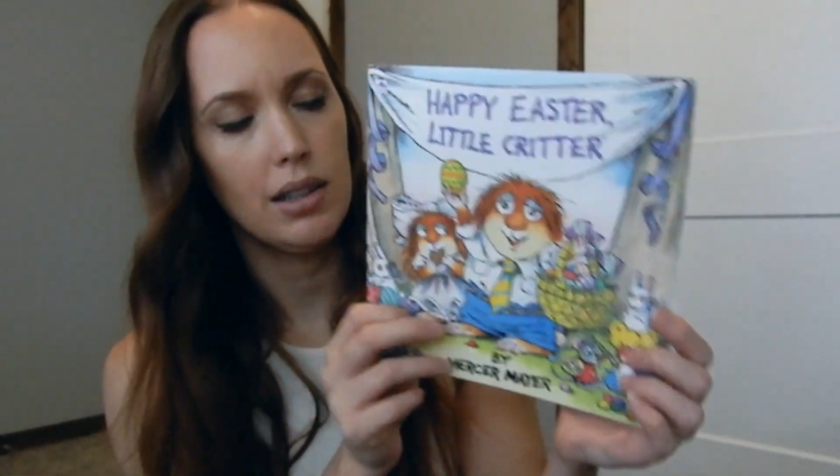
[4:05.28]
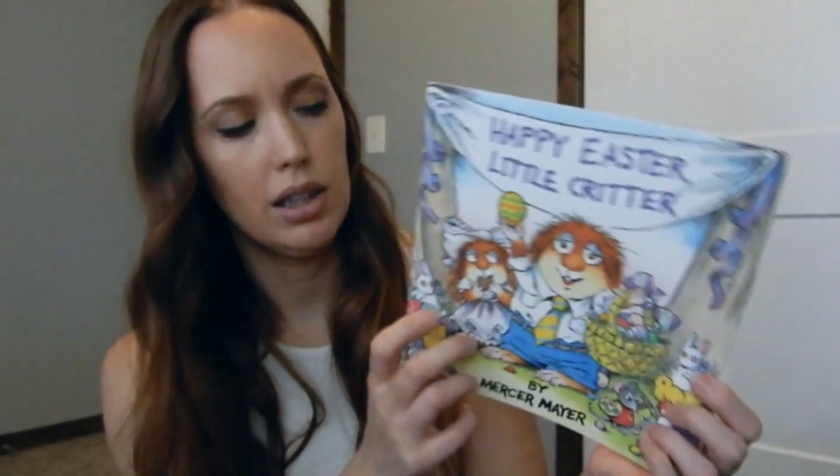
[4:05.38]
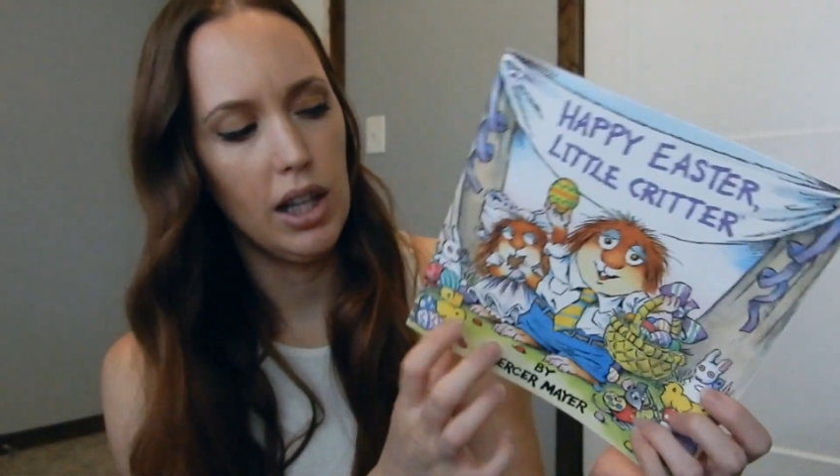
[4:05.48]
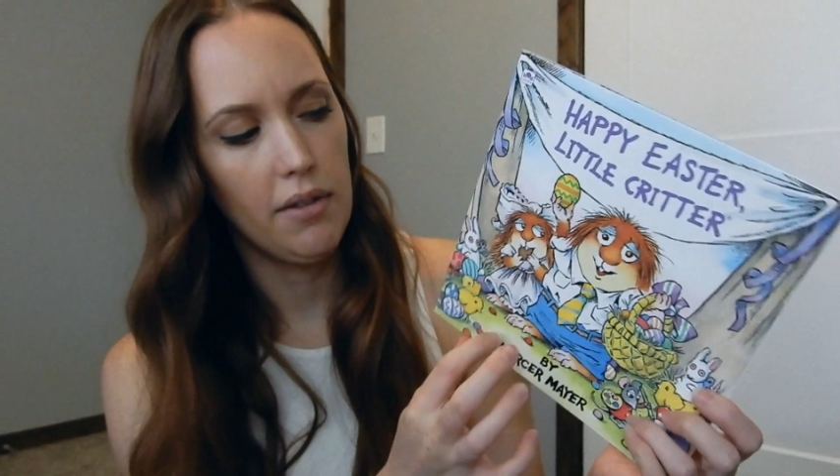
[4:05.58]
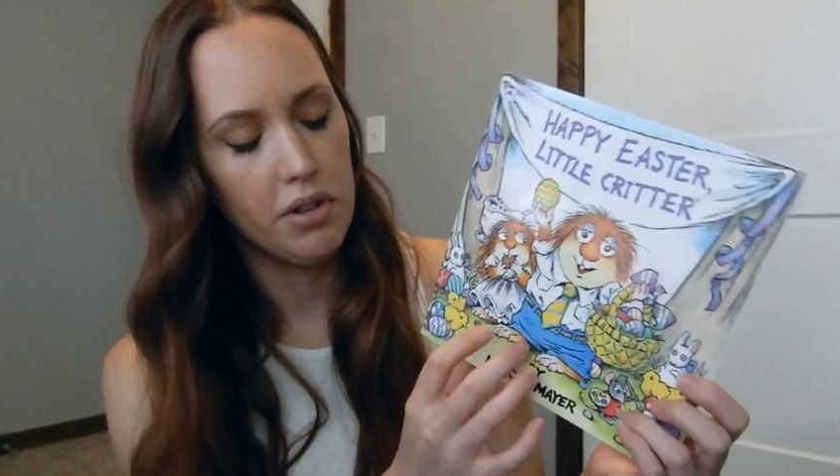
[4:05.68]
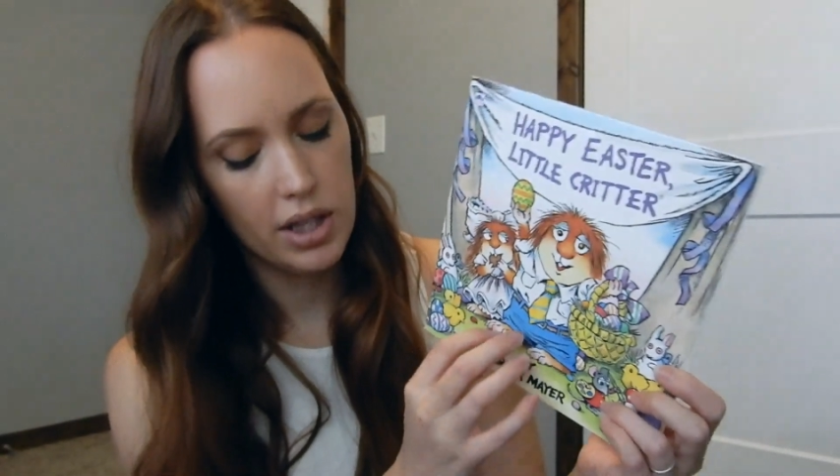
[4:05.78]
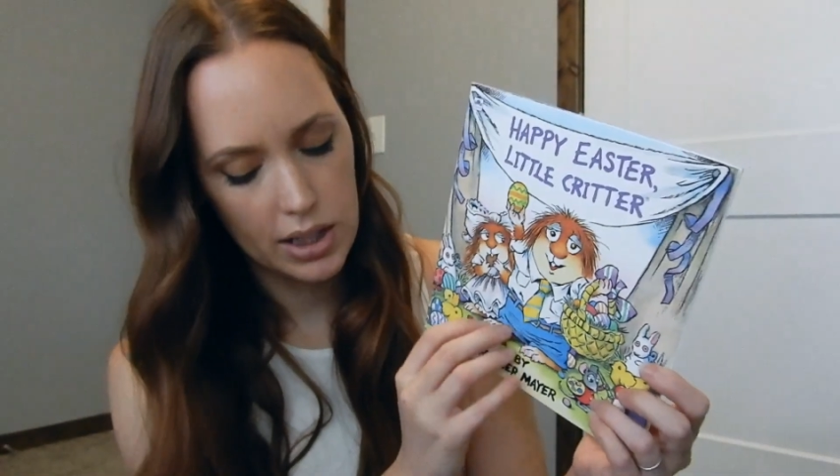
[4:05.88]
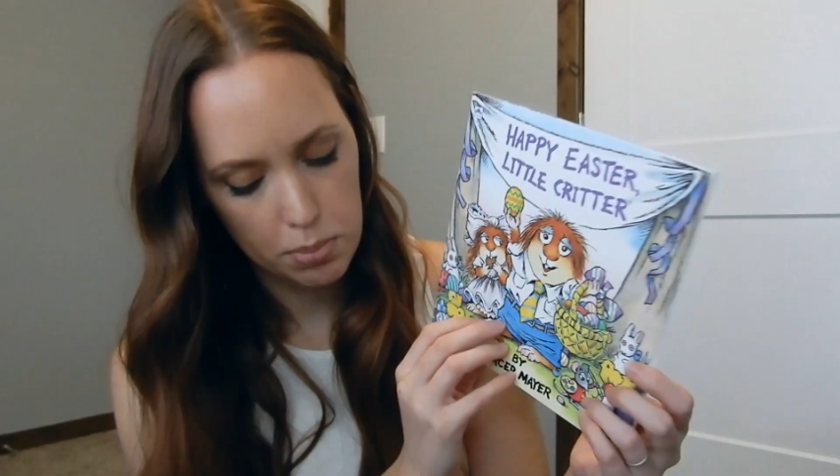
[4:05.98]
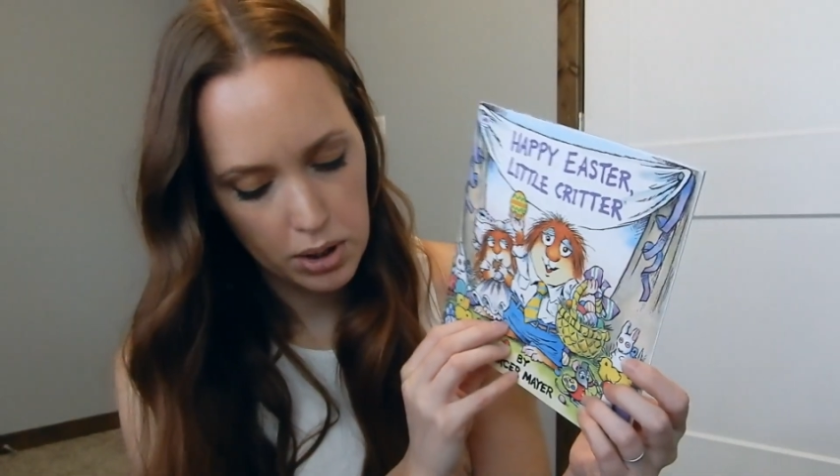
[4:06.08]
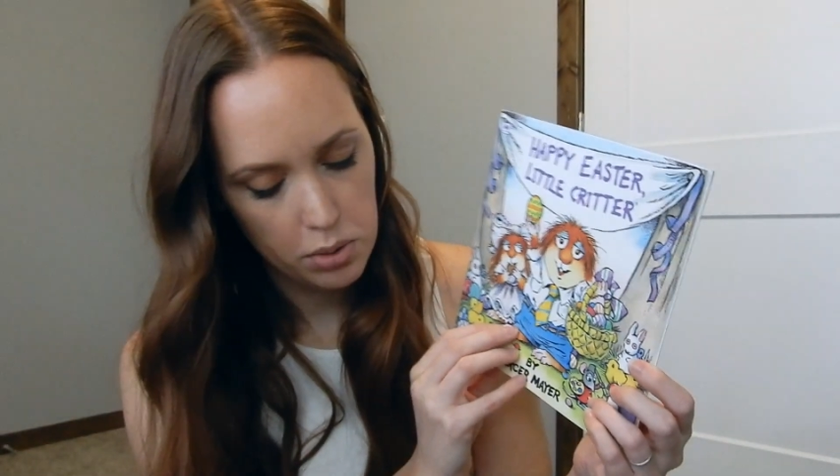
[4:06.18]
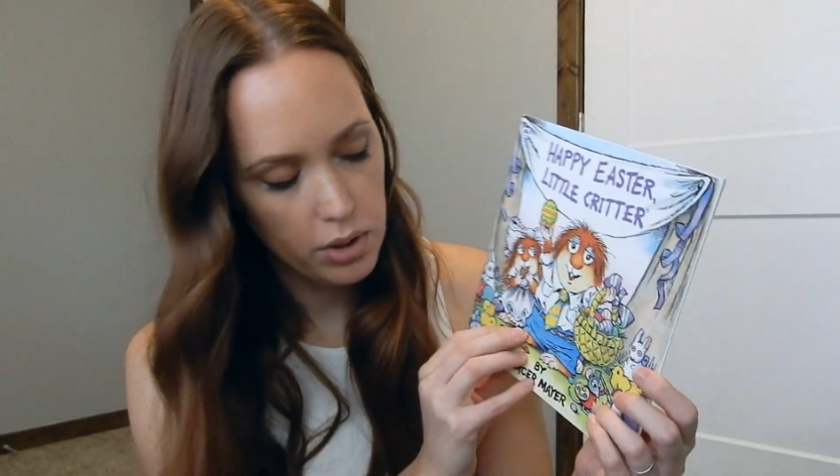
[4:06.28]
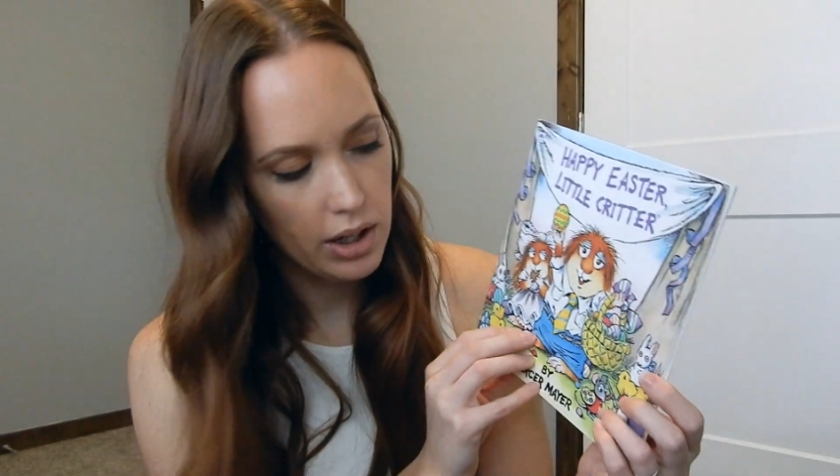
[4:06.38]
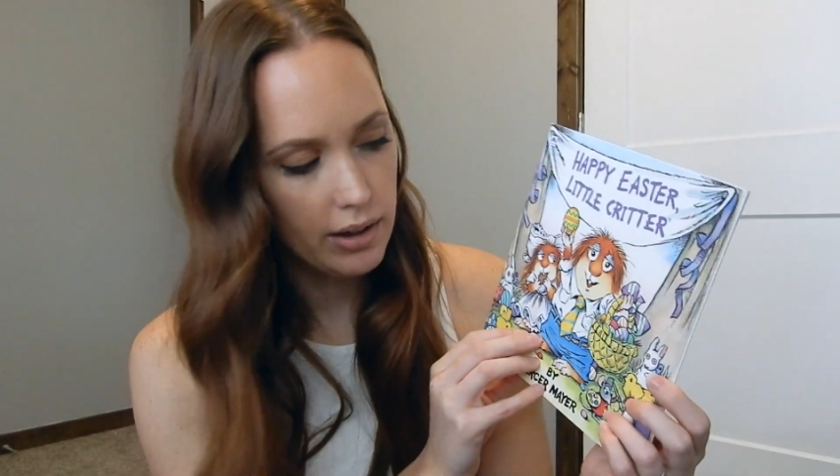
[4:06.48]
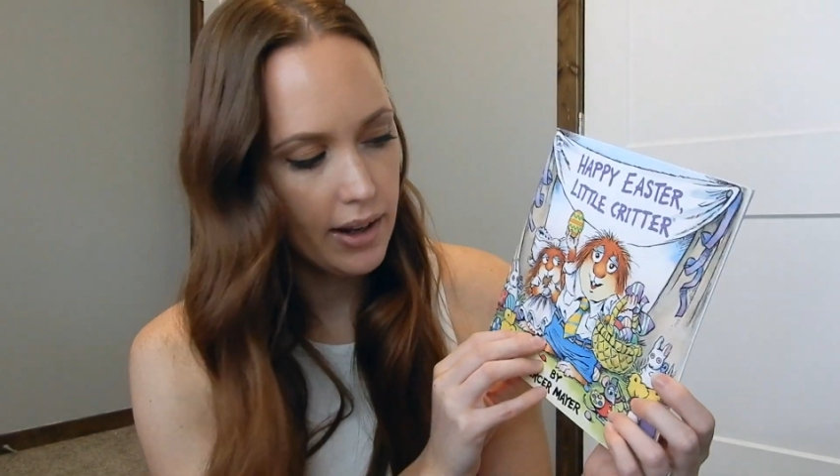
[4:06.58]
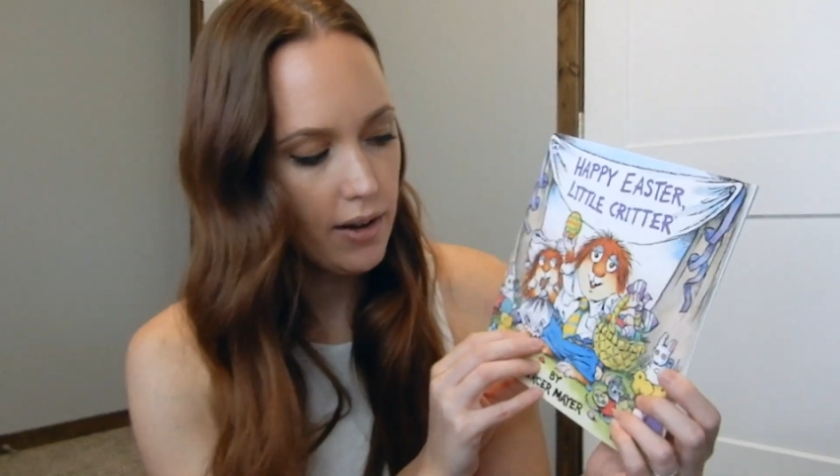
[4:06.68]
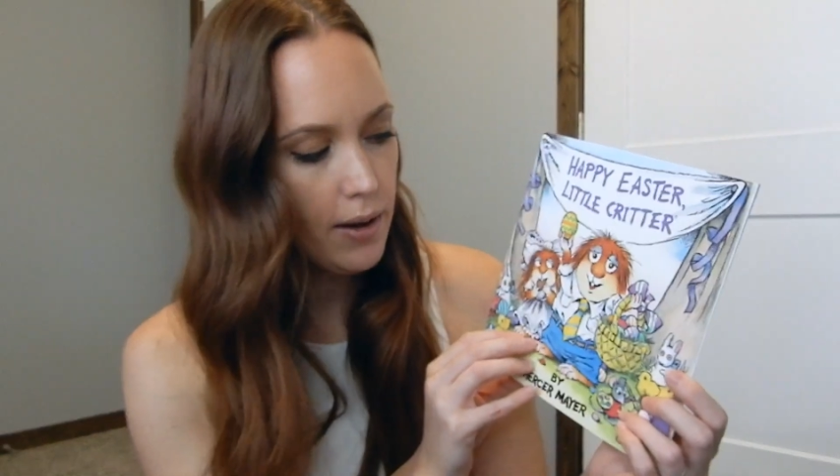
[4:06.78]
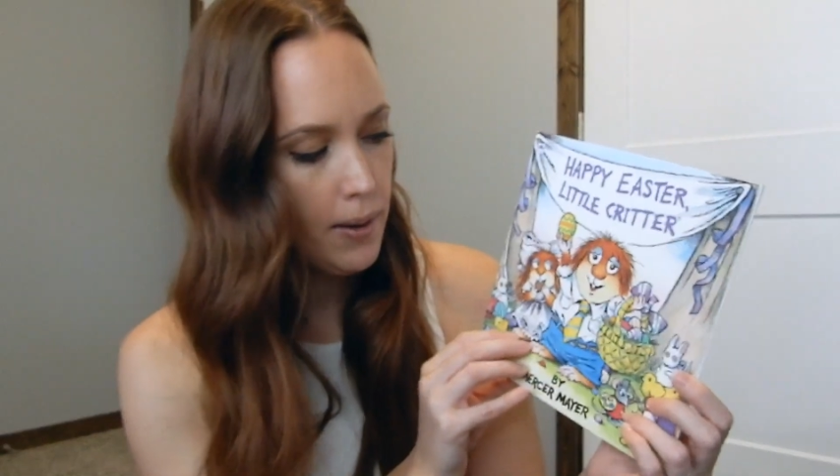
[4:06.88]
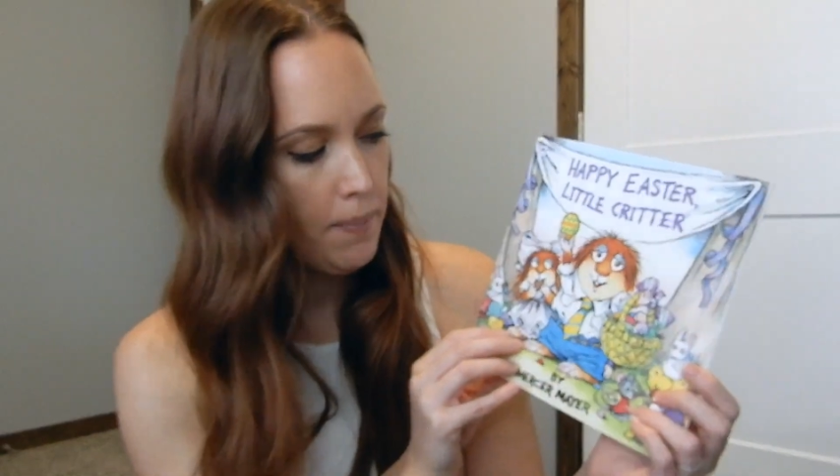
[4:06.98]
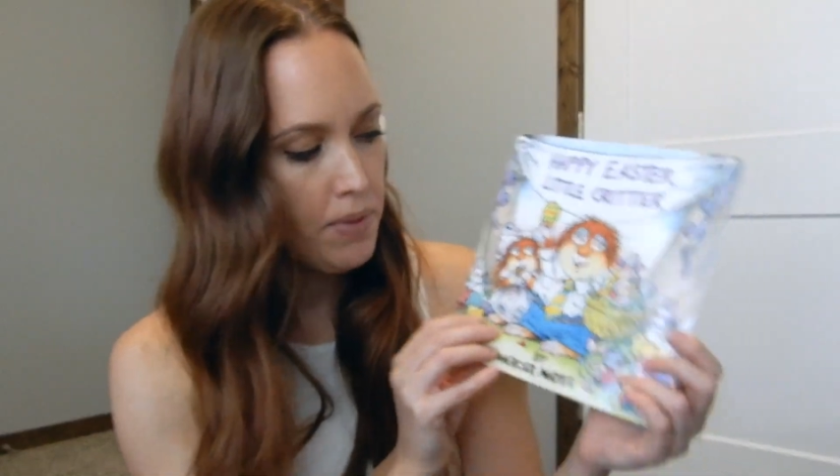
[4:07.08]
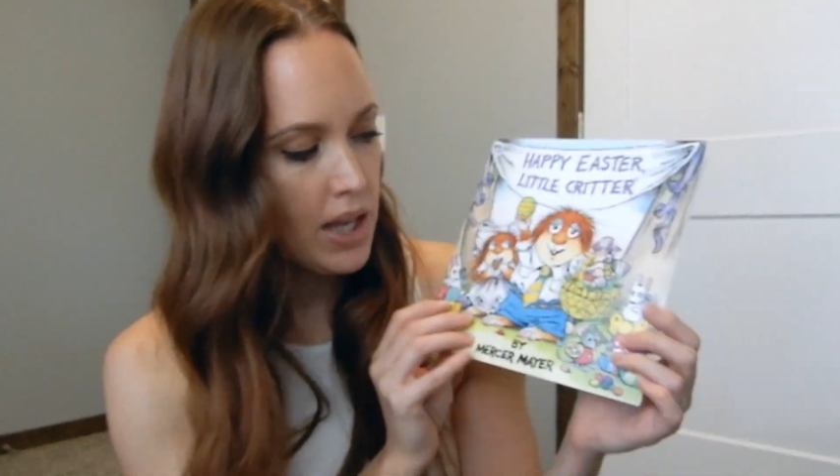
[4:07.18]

loved these books when they're little.